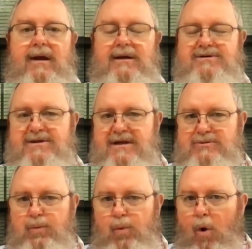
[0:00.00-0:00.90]
It's
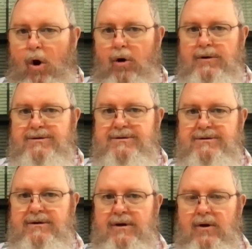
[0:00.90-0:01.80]
these
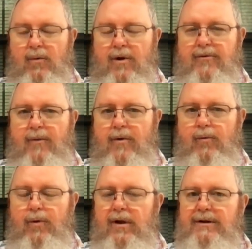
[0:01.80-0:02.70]
works, whether
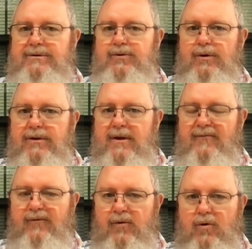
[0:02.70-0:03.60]
we're really doing
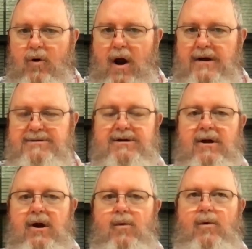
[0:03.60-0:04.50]
them for Christ,
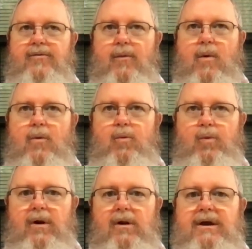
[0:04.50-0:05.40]
whether
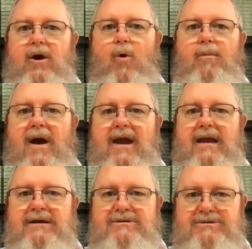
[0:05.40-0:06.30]
we're really
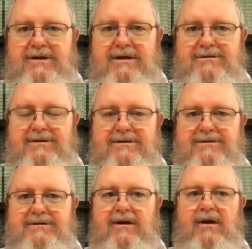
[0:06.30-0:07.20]
obeying
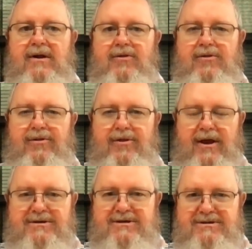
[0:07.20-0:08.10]
Jesus,
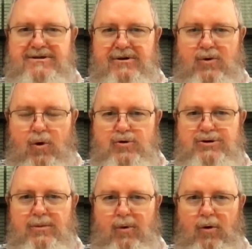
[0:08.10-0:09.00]
this is the
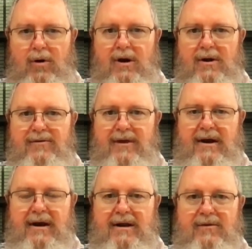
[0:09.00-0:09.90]
crucible
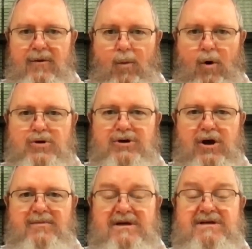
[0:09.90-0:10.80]
that the works are
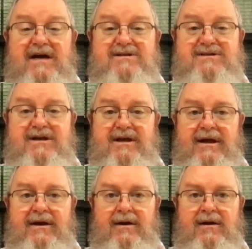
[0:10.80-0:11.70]
going to be tested in.